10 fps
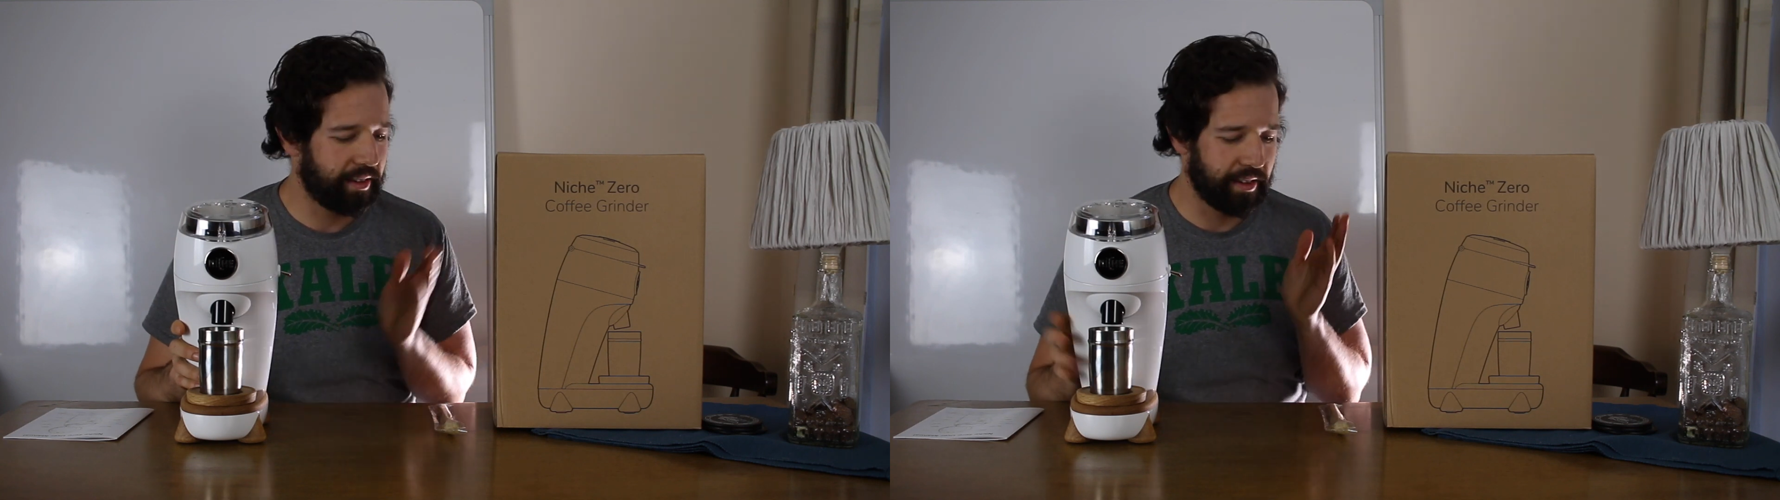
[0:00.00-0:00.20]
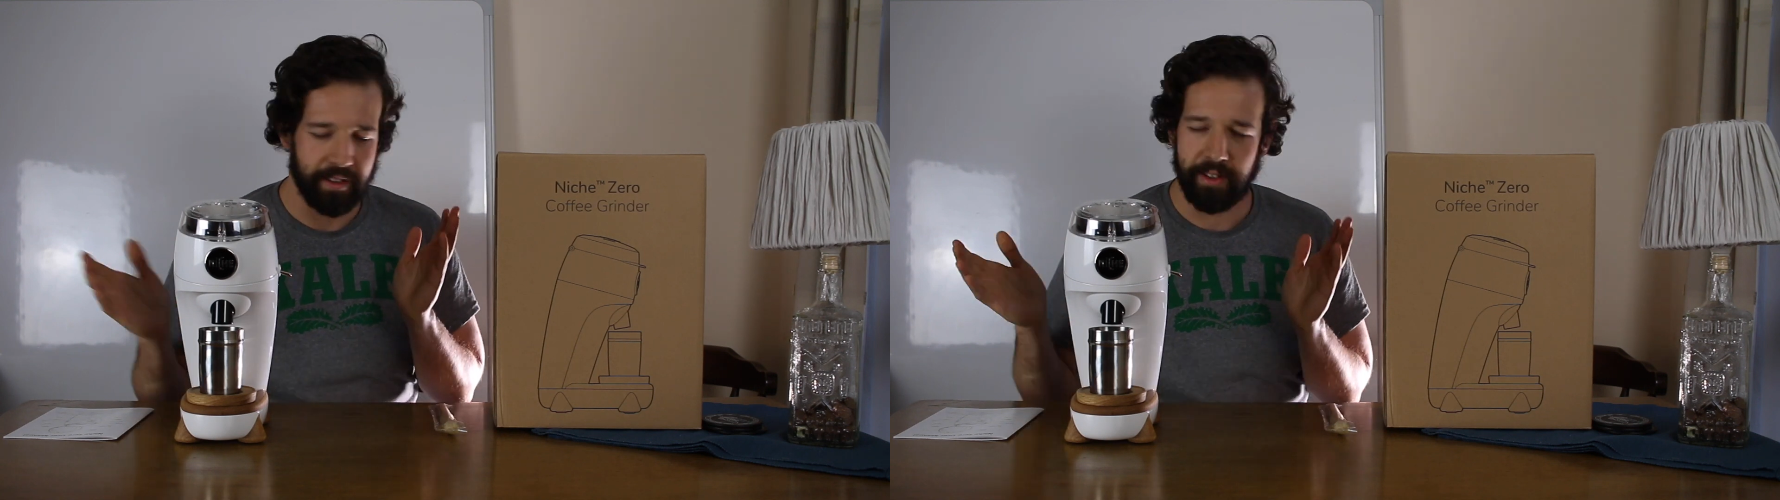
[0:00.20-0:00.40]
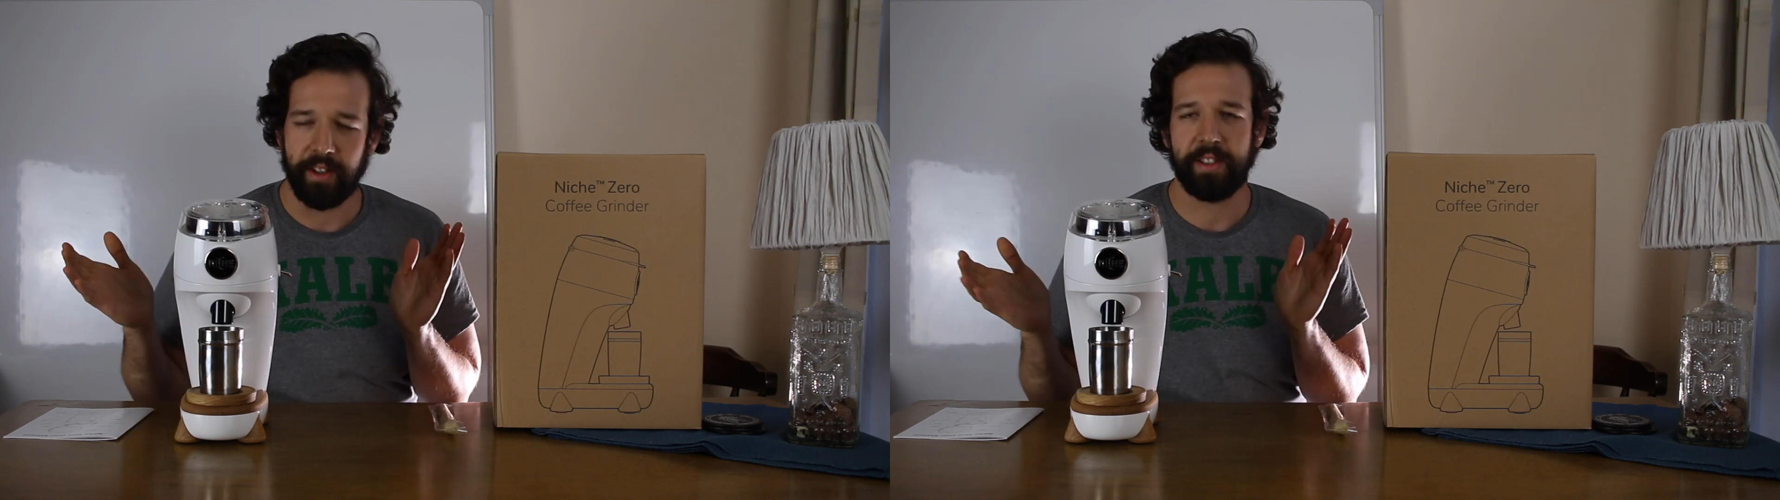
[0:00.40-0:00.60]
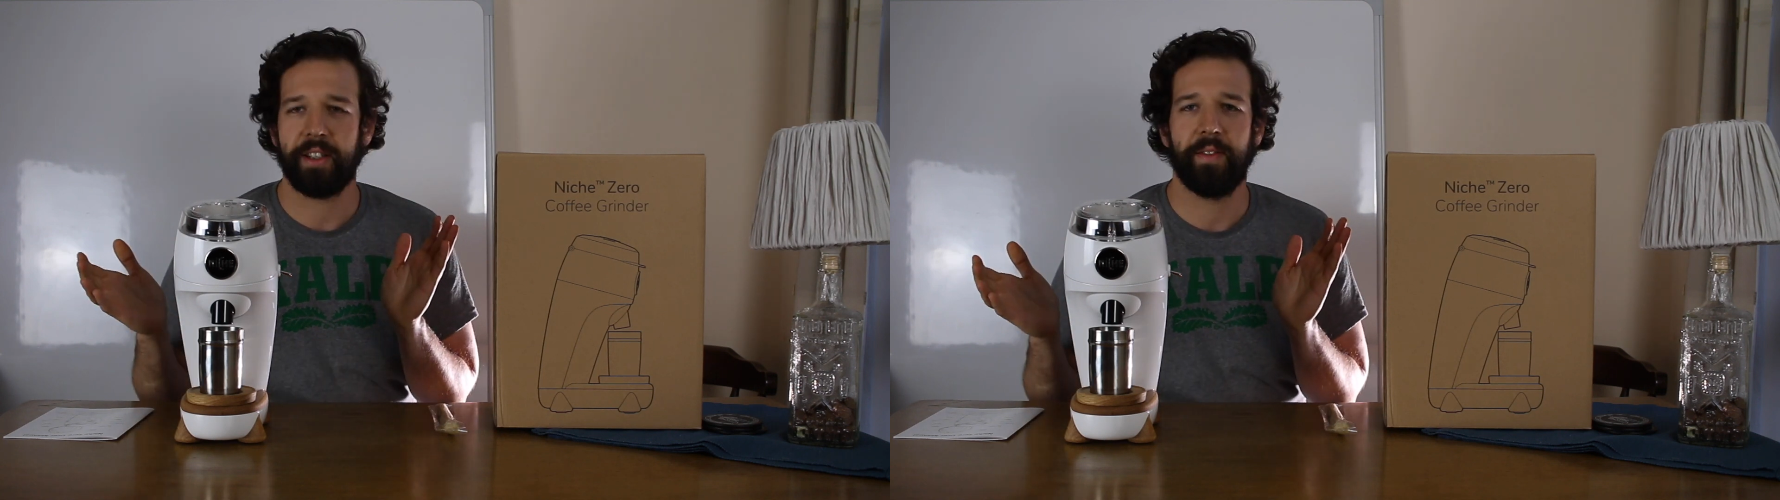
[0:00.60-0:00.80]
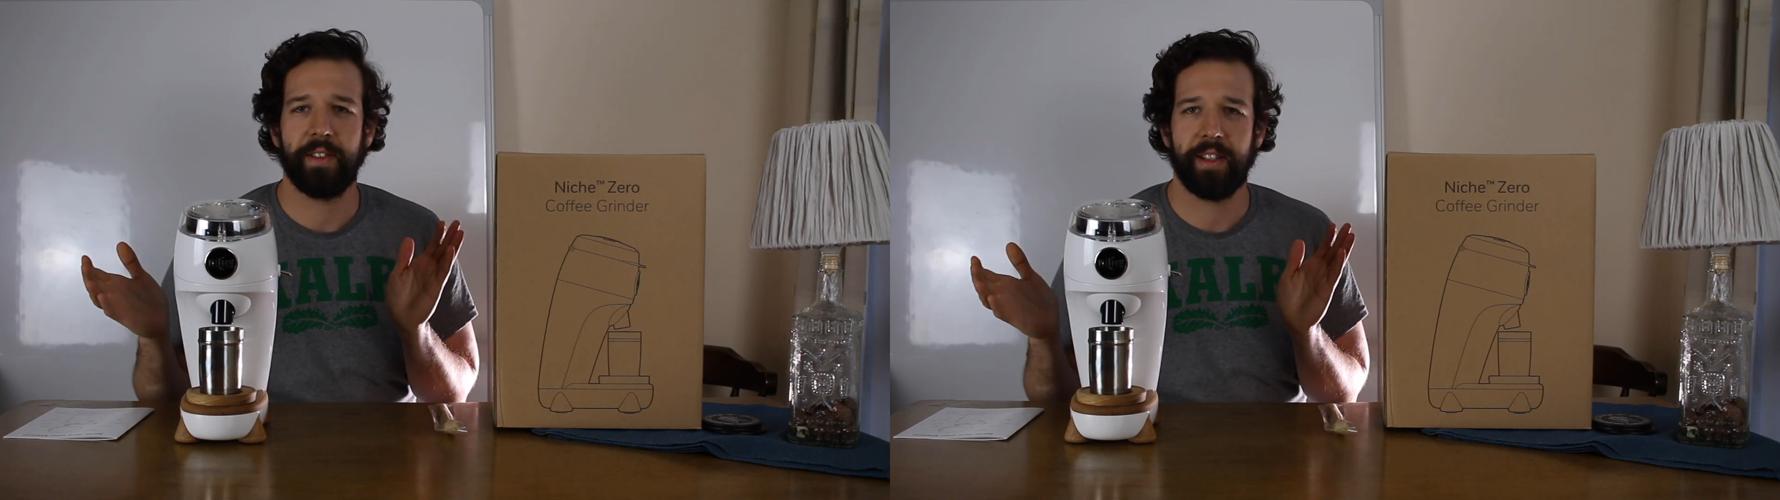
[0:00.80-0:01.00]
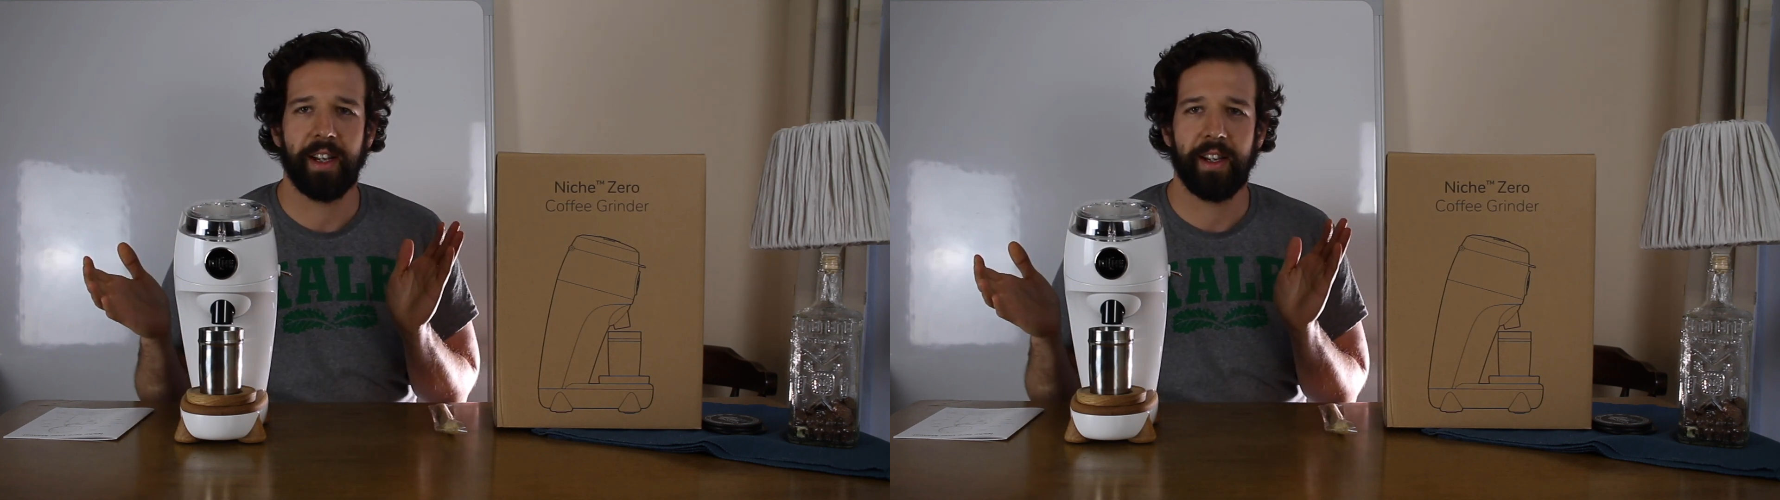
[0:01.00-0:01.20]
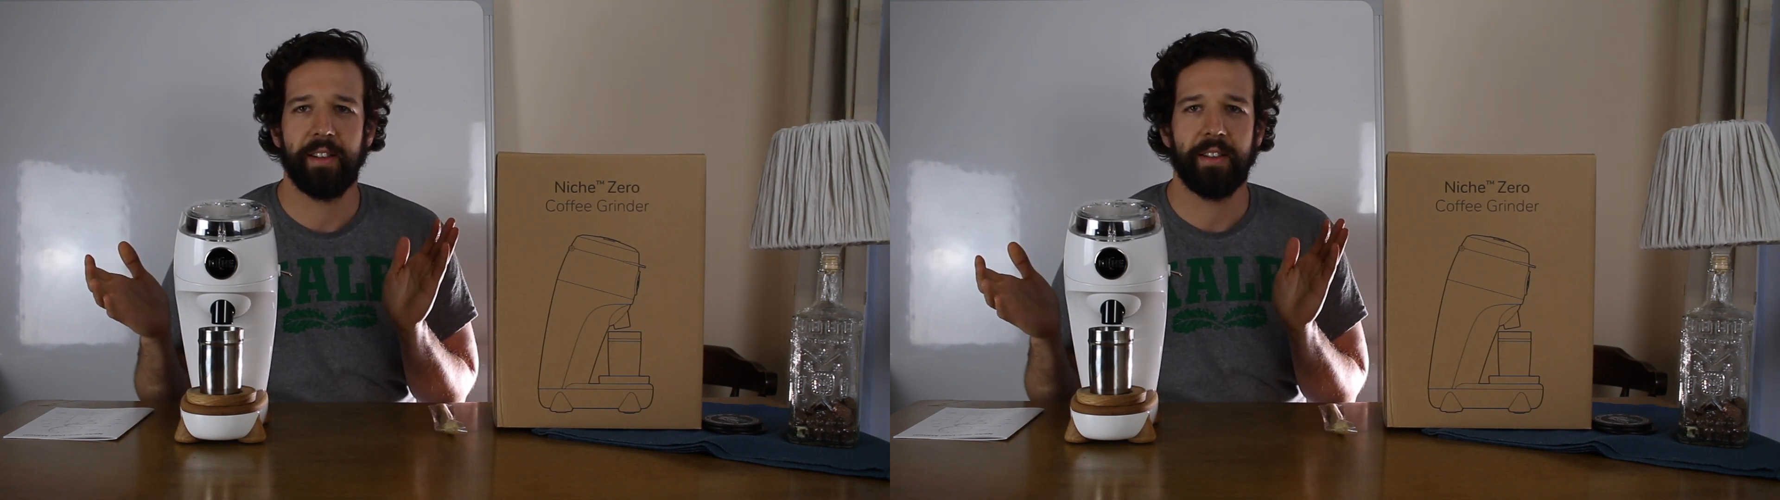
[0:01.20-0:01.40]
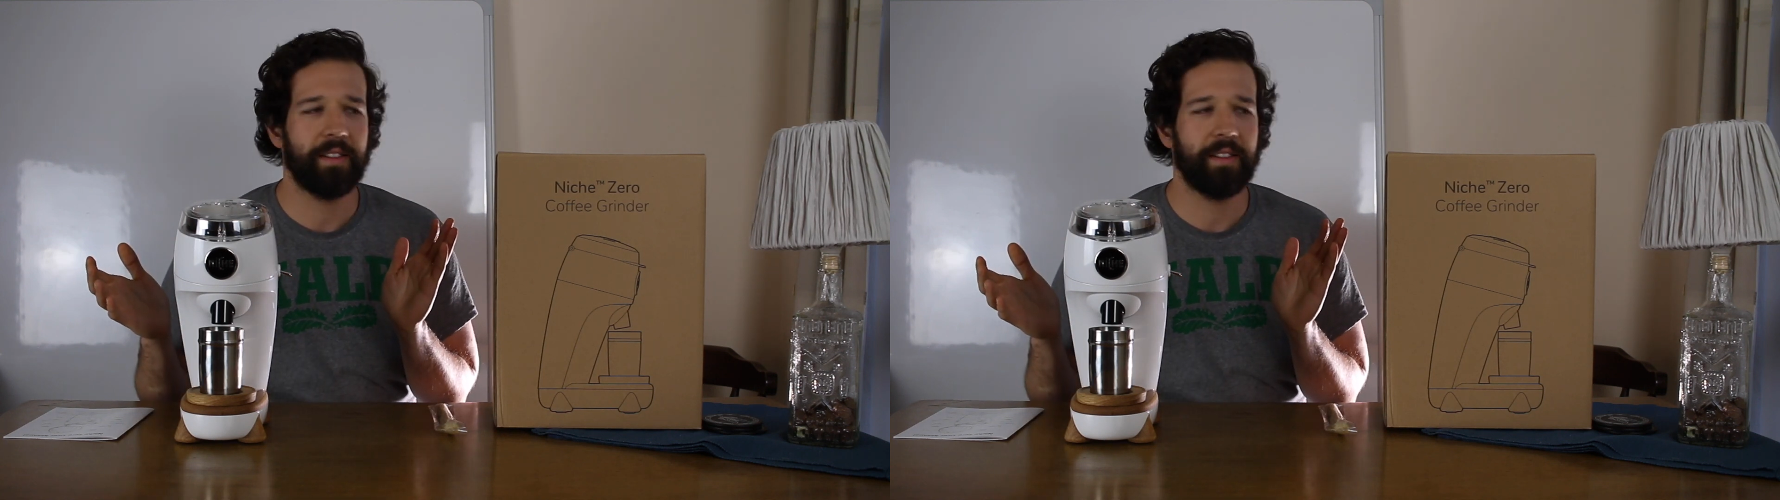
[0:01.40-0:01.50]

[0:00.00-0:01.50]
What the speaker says: this is all the stuff that's in it,